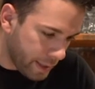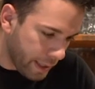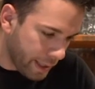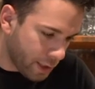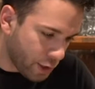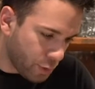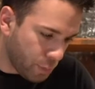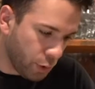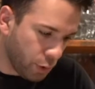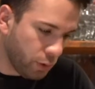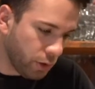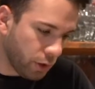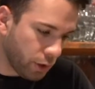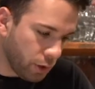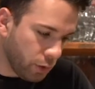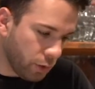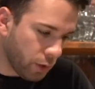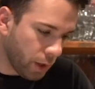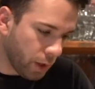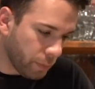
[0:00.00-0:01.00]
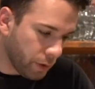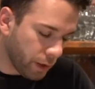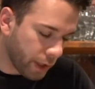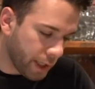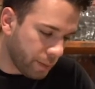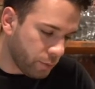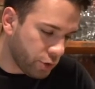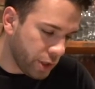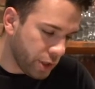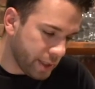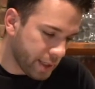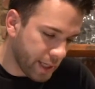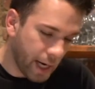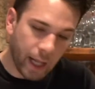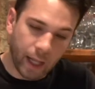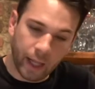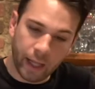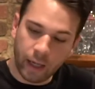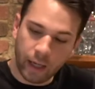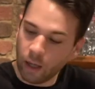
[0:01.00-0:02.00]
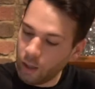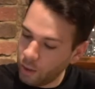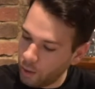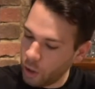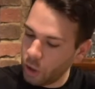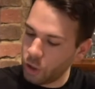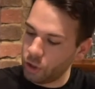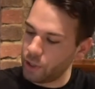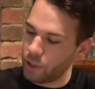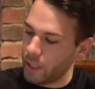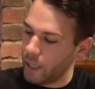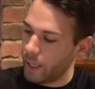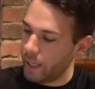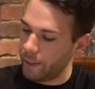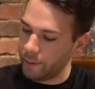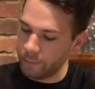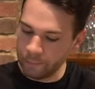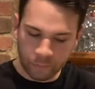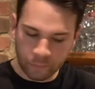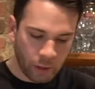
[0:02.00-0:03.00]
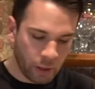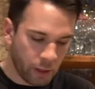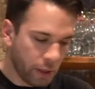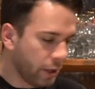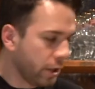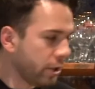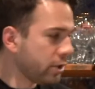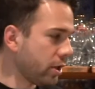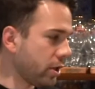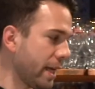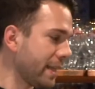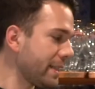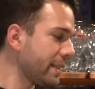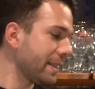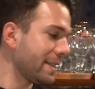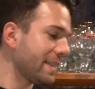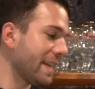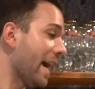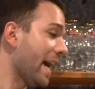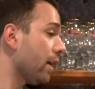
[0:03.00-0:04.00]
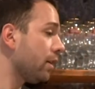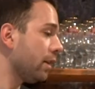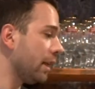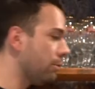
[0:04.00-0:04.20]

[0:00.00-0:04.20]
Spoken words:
and spoon the cucumber kimchi salad alongside. So that's exactly